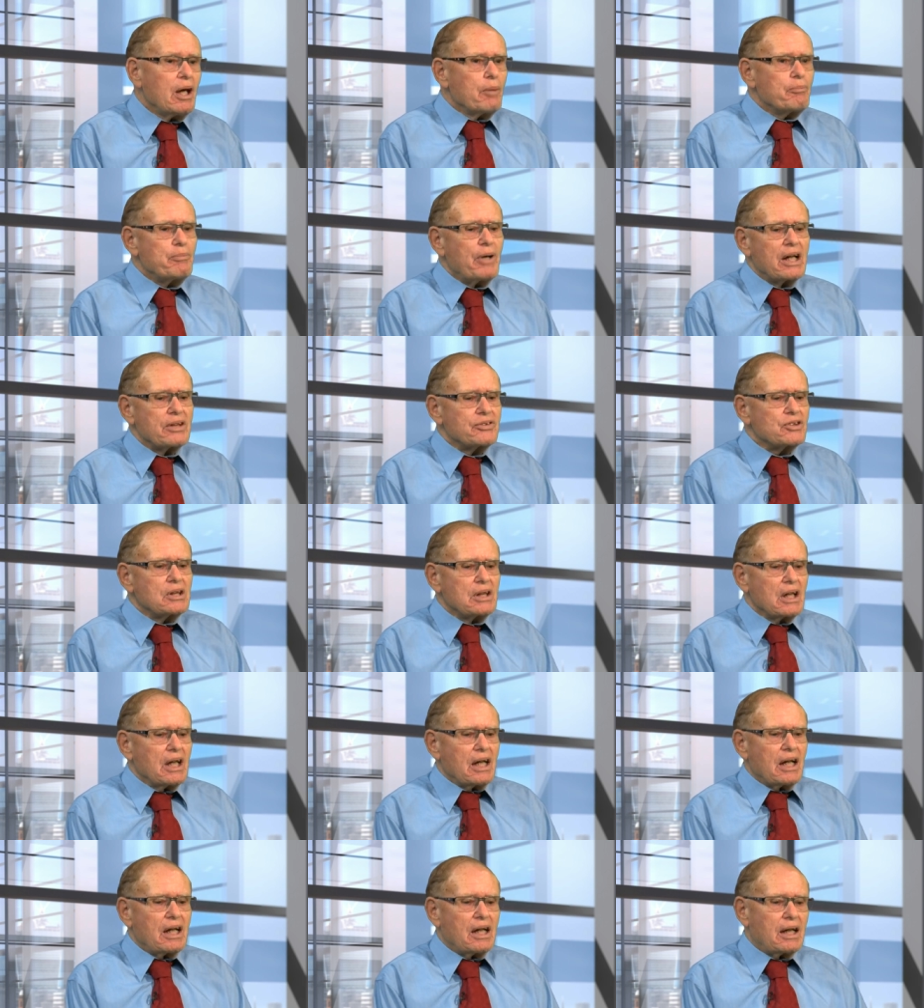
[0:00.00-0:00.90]
But
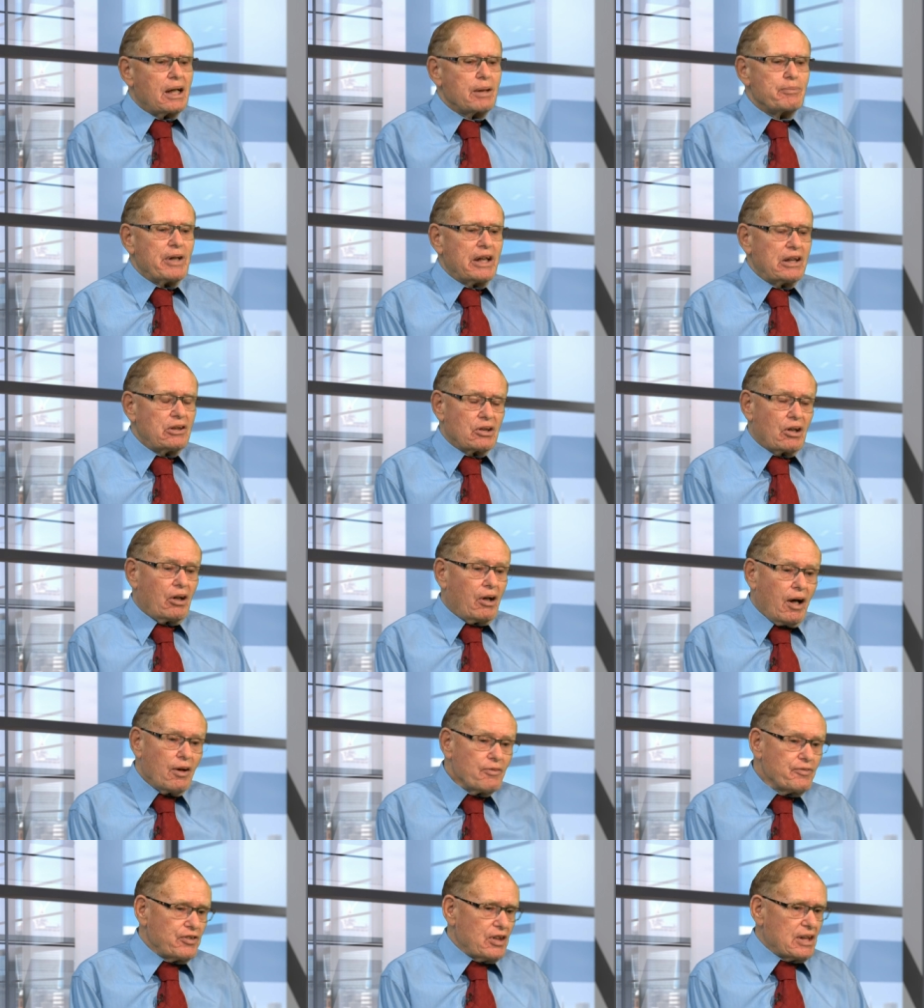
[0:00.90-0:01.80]
I mean,
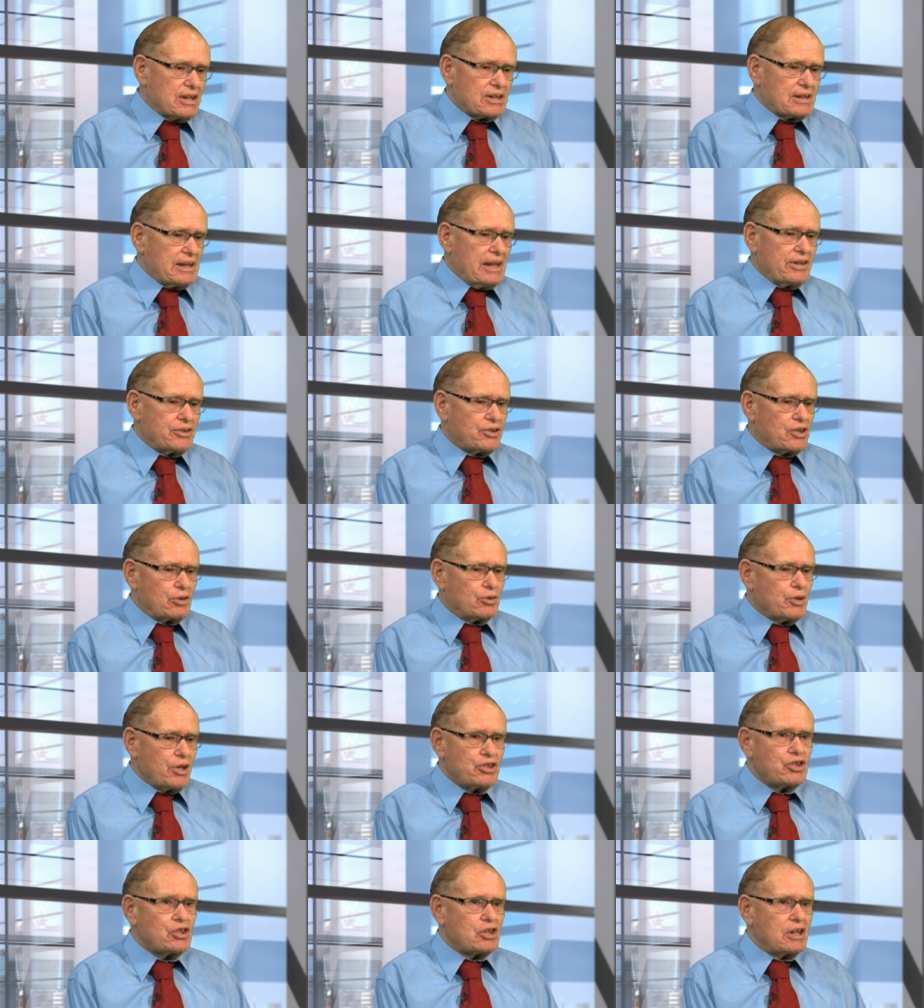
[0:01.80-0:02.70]
obviously, as a
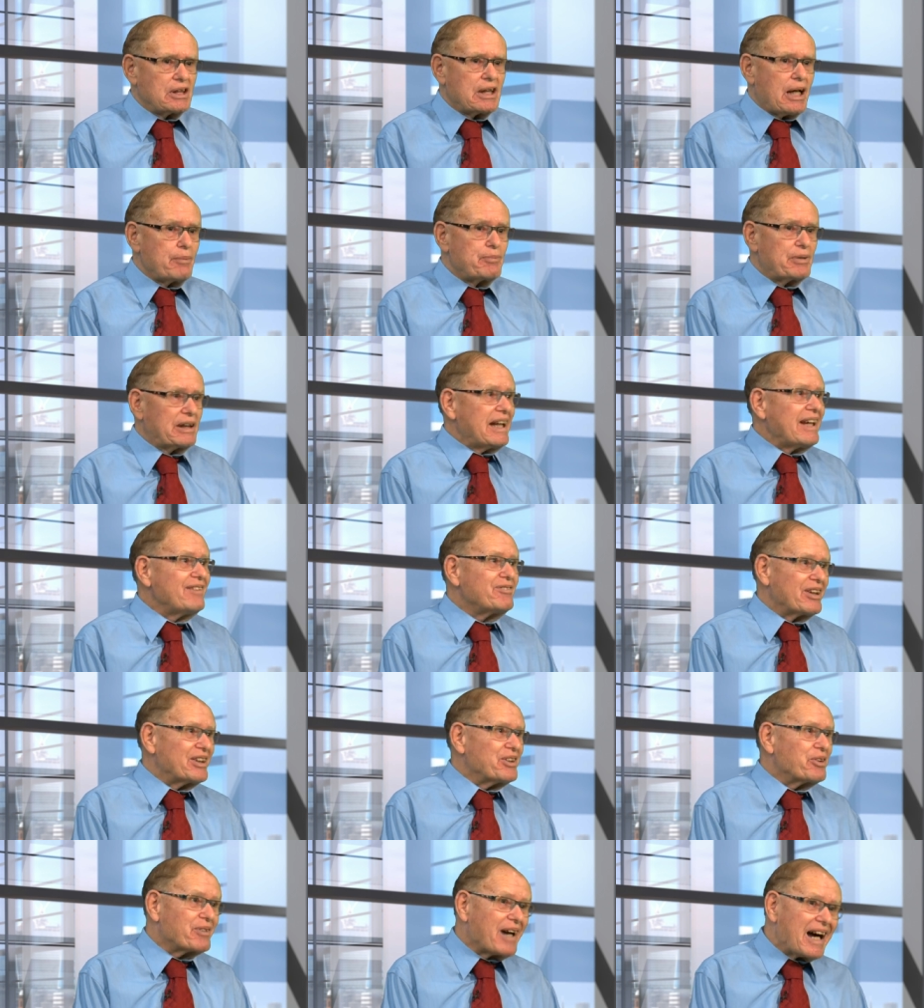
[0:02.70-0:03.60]
Christian, I believe
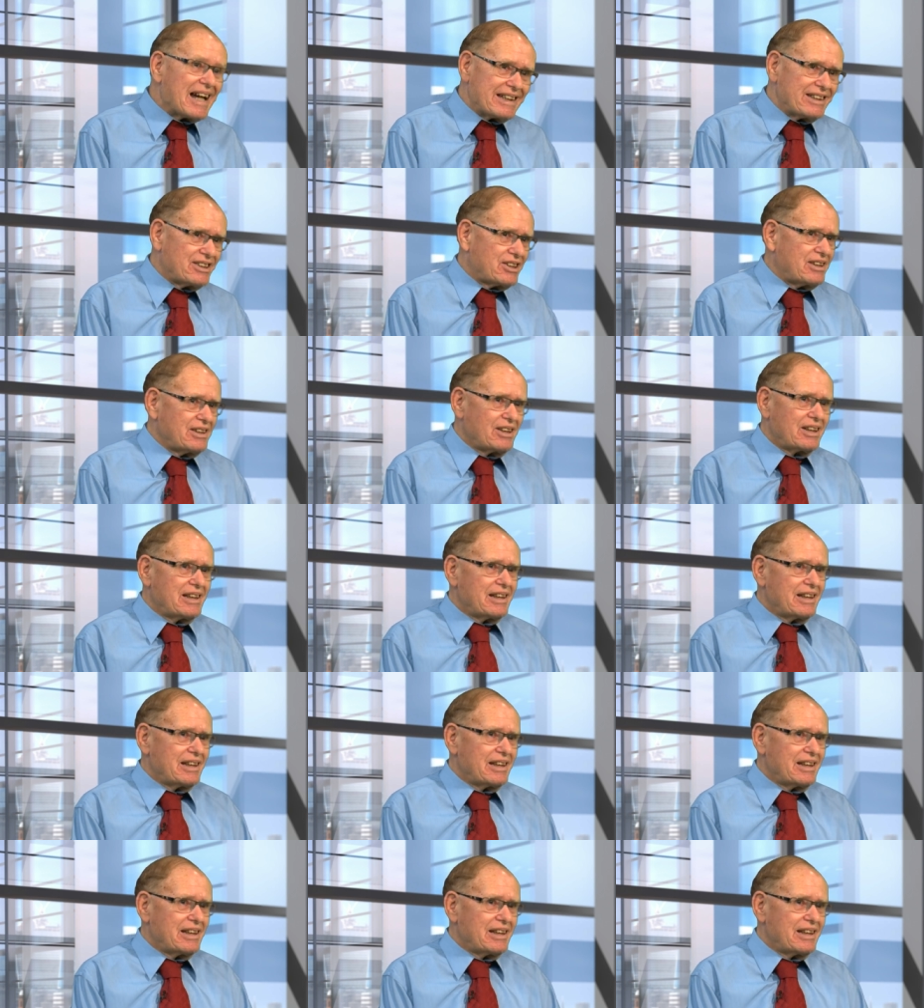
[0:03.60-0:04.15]
in the right,